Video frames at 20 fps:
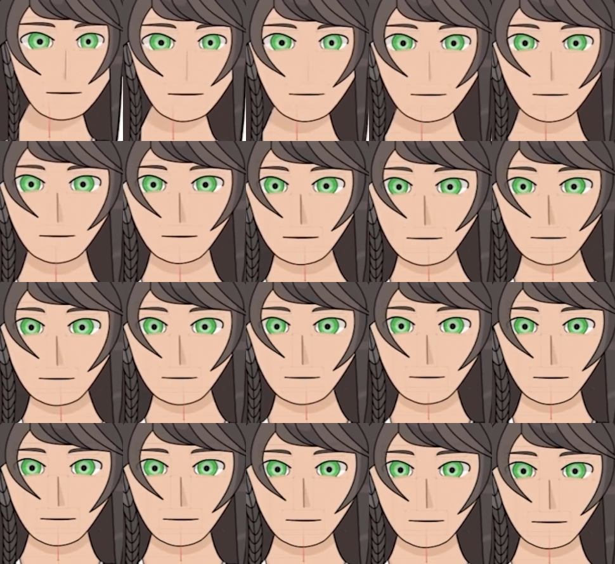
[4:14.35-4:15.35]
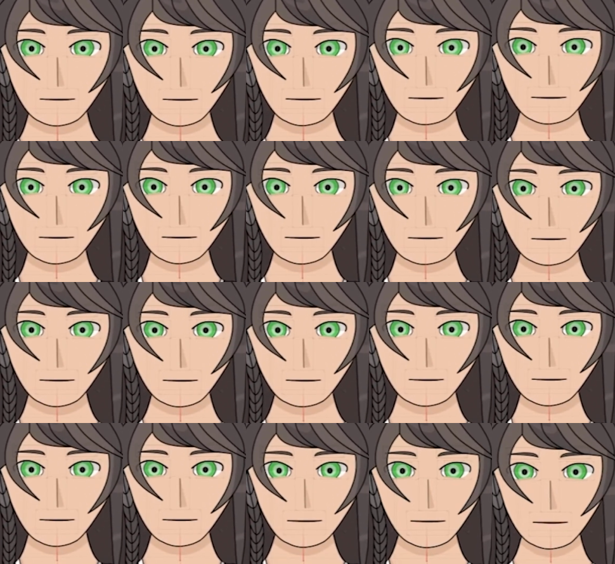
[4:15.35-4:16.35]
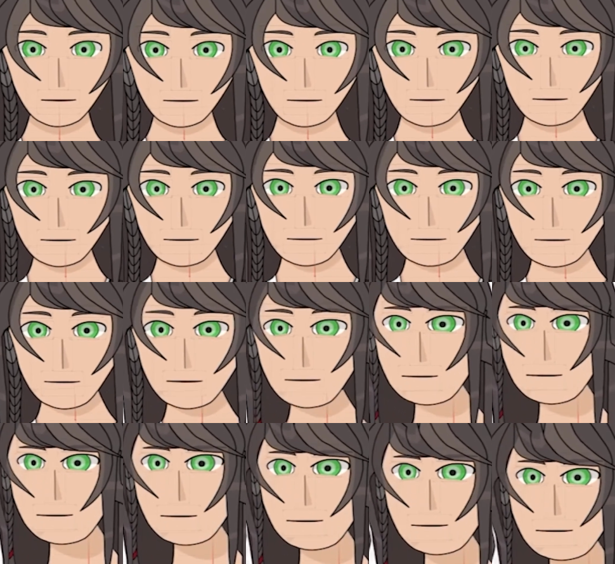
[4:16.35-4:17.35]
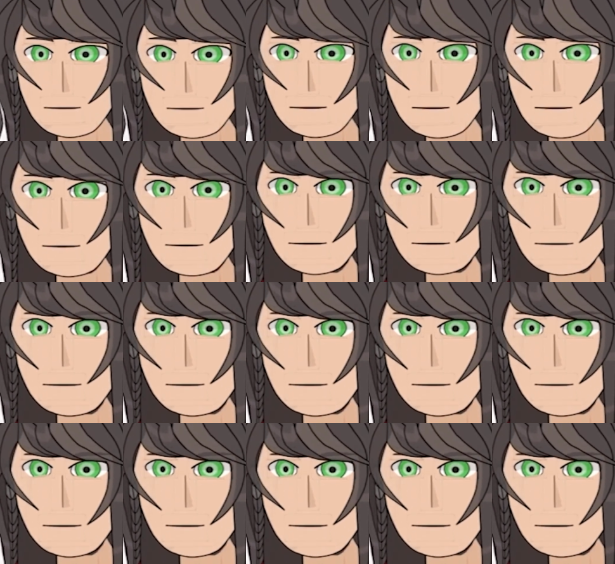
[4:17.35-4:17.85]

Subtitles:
which looks real nice. But if you go to